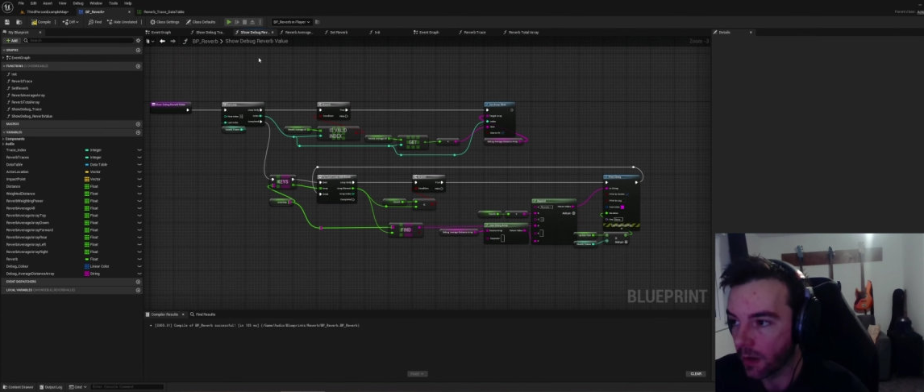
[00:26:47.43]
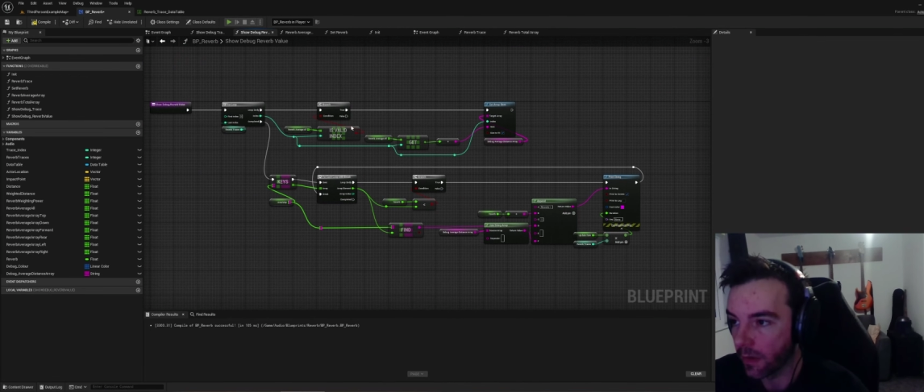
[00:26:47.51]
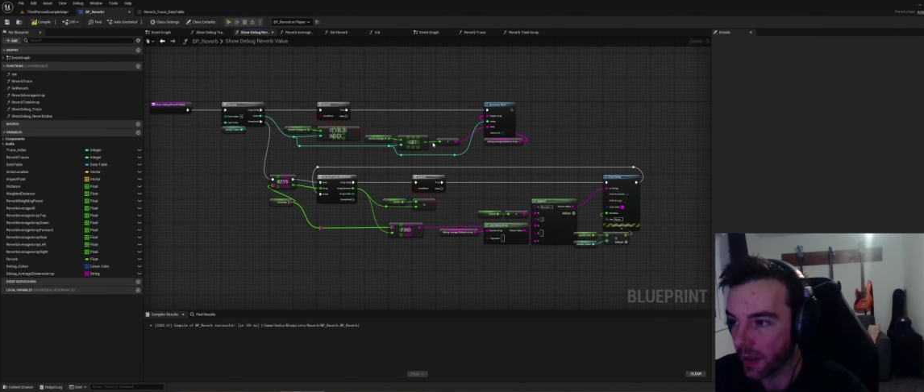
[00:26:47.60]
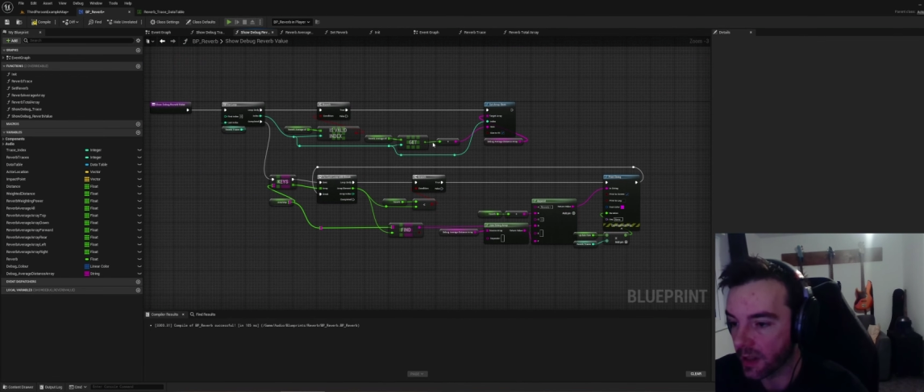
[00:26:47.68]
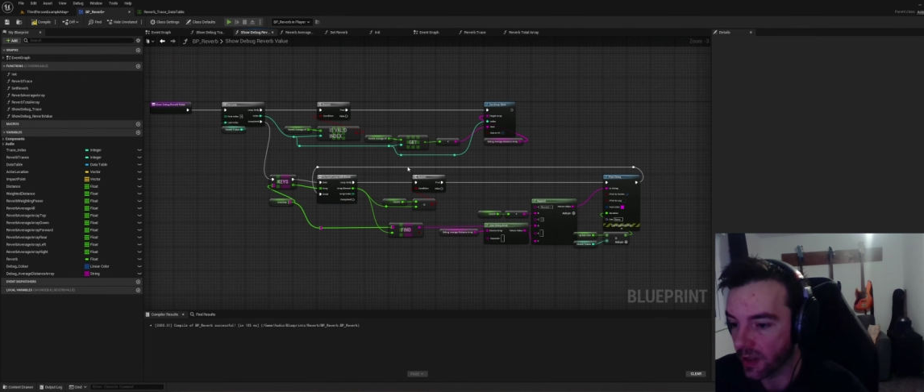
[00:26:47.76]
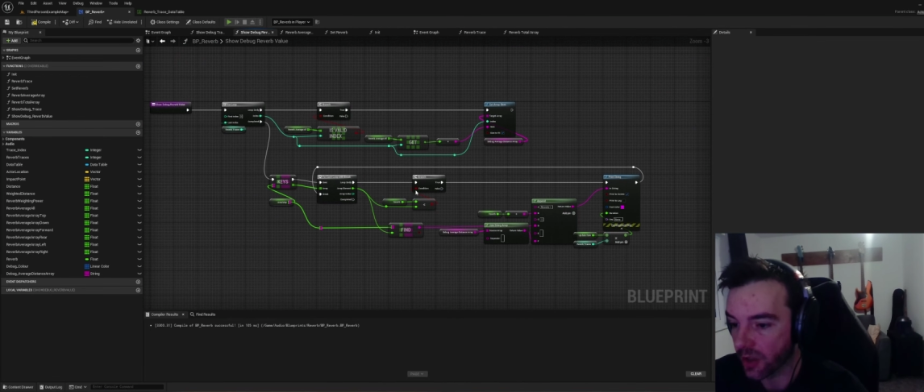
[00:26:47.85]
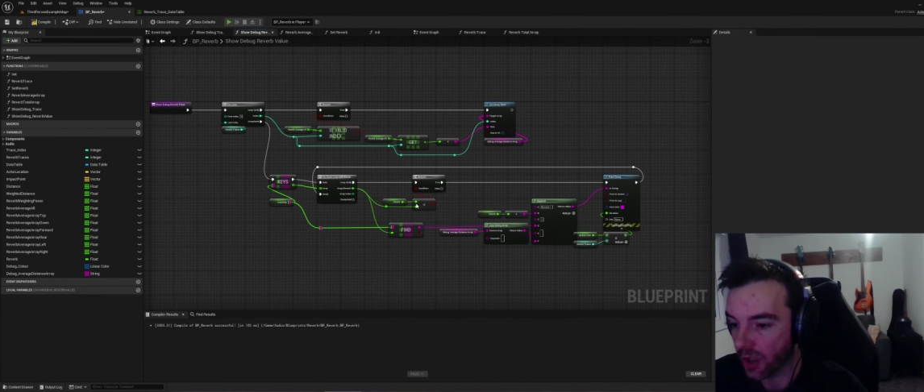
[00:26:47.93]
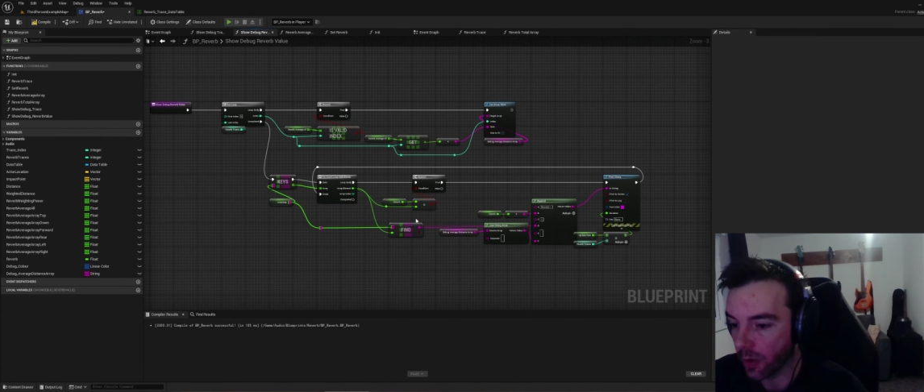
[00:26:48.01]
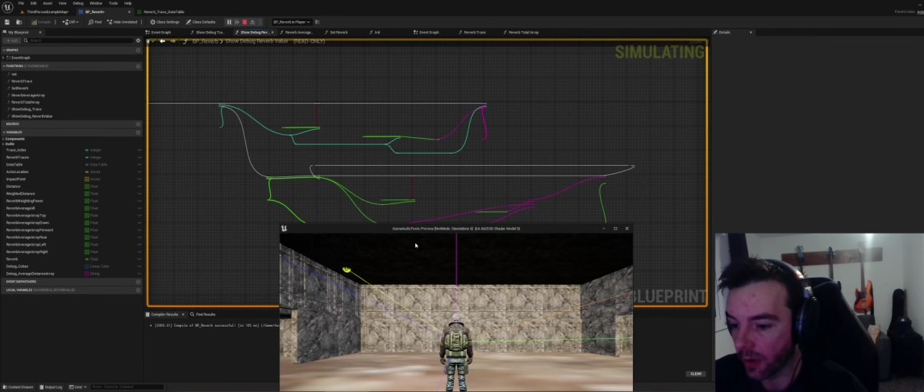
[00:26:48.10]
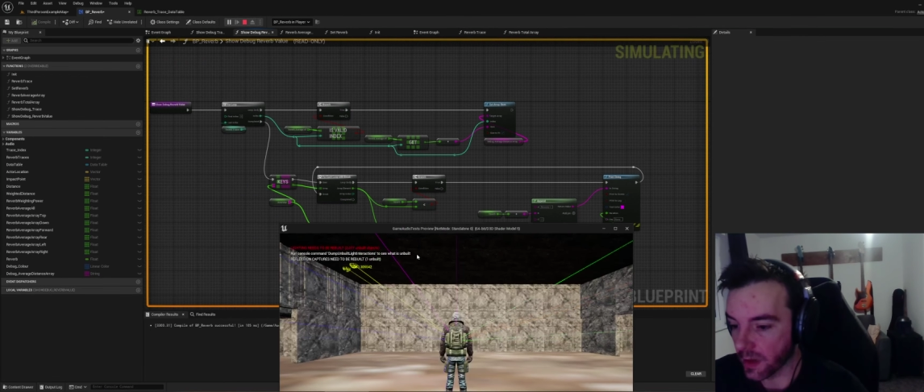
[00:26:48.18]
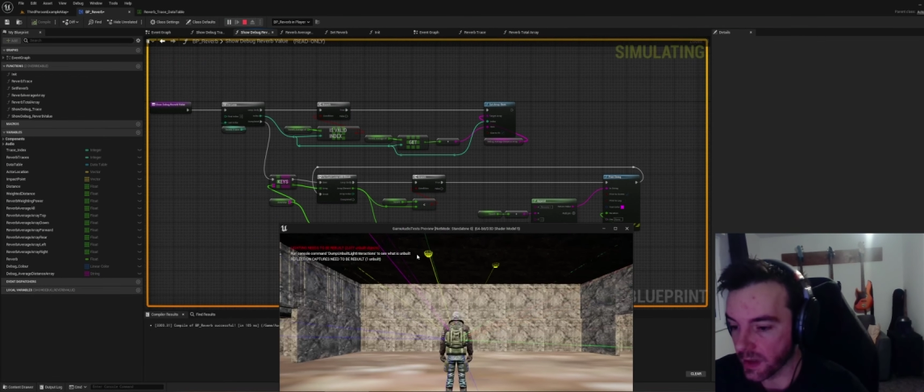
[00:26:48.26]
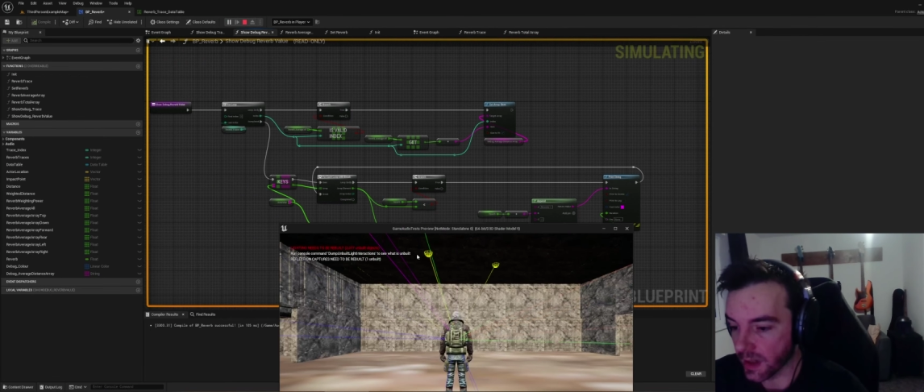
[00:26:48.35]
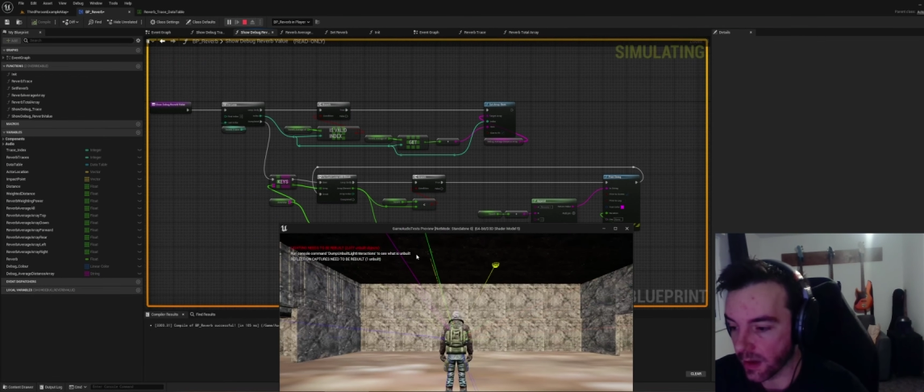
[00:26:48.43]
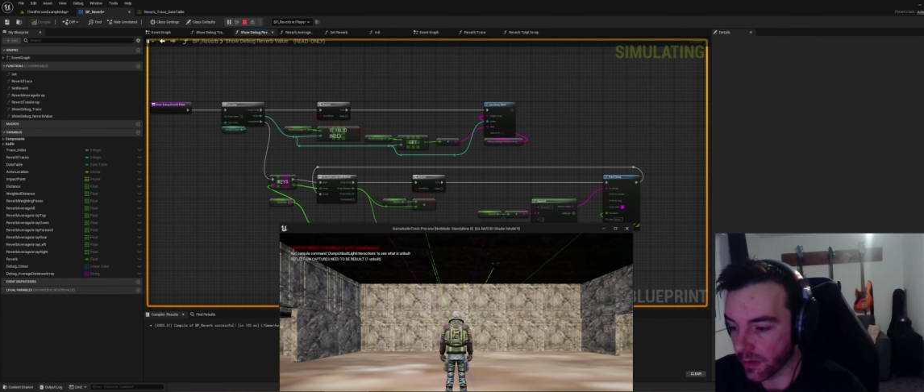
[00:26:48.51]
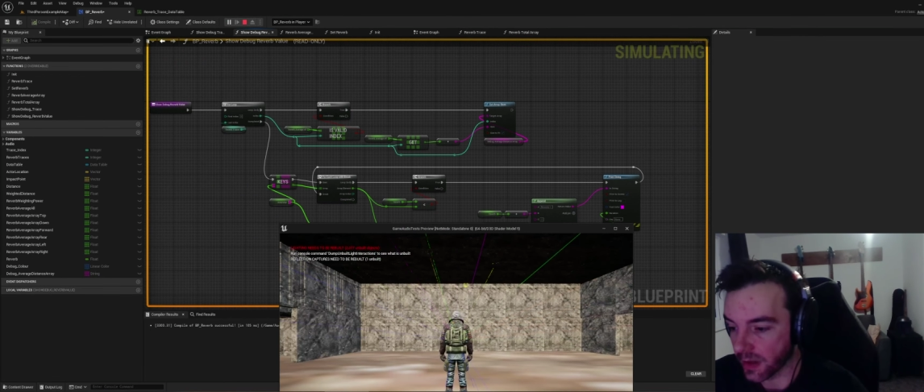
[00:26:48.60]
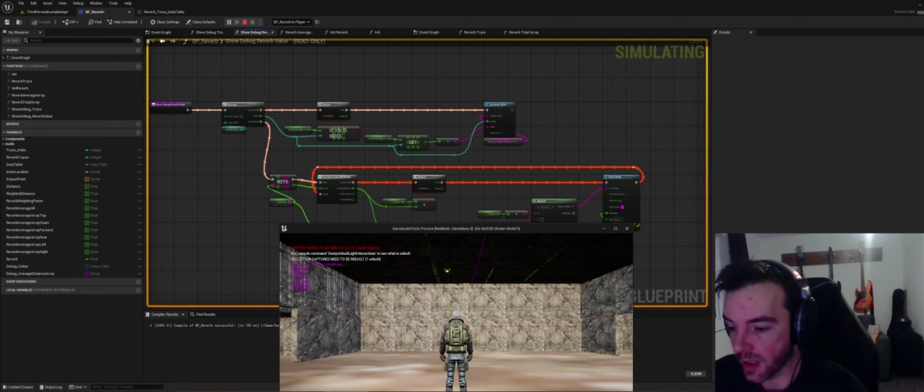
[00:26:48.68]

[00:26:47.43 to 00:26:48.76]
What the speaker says: this is showing us now the